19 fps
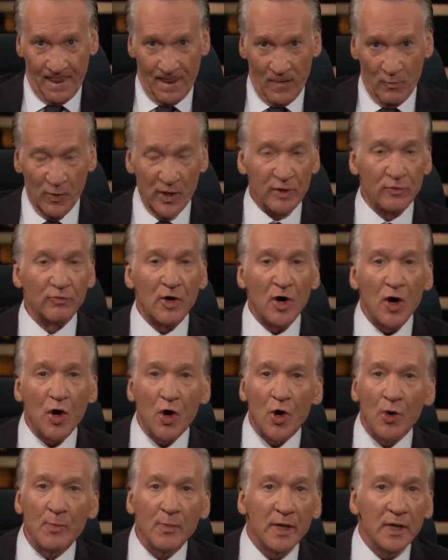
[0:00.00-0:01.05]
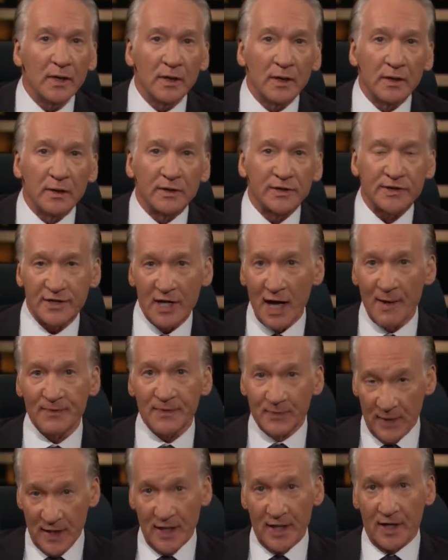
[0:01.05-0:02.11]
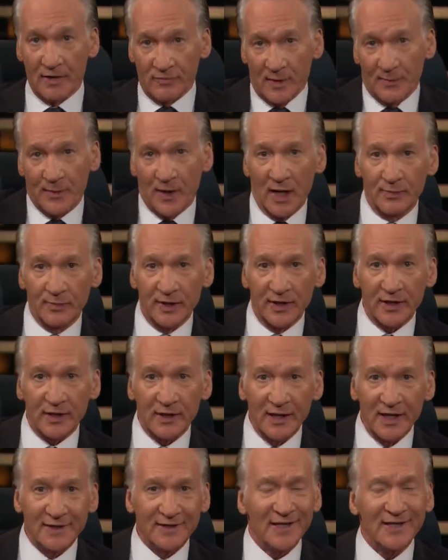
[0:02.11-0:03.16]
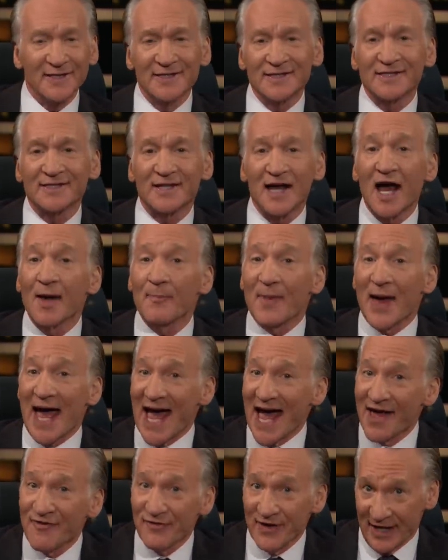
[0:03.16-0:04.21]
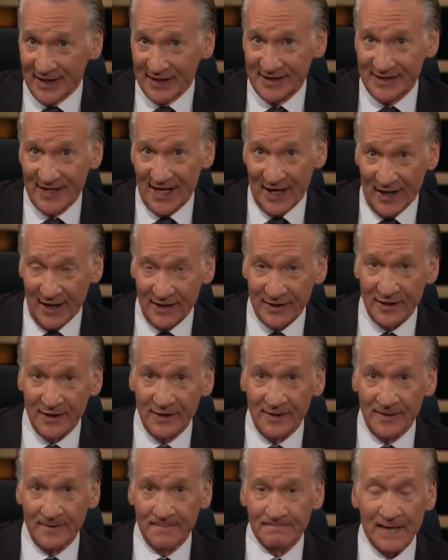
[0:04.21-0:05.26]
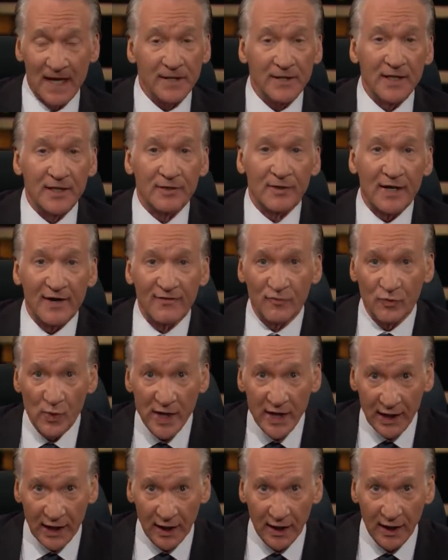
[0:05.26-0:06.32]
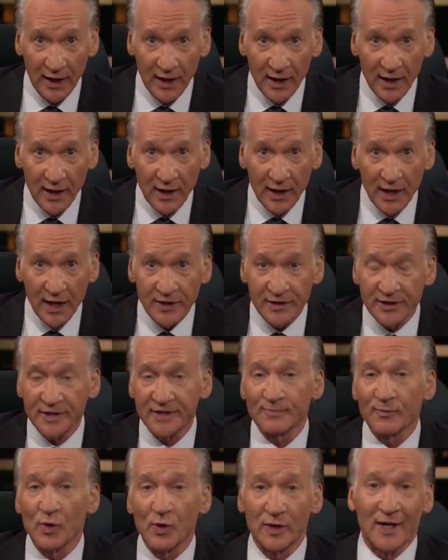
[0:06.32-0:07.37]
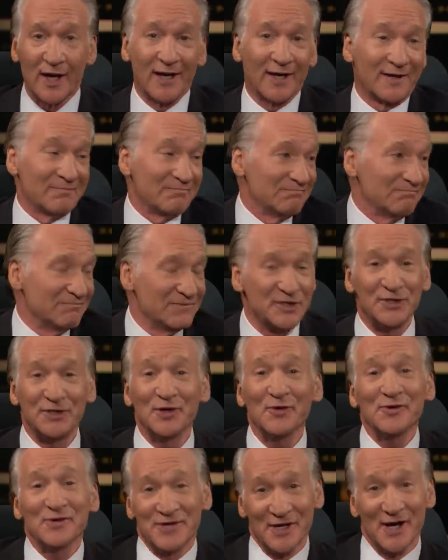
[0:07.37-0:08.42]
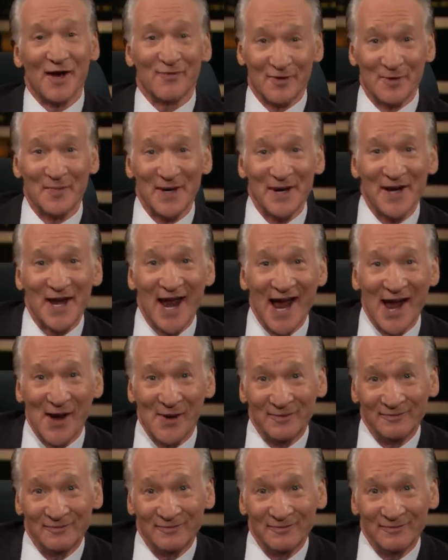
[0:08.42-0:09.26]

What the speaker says: When Rome stopped being a republic, it didn't stop having a Senate, and neither have we. It's just more like student government now.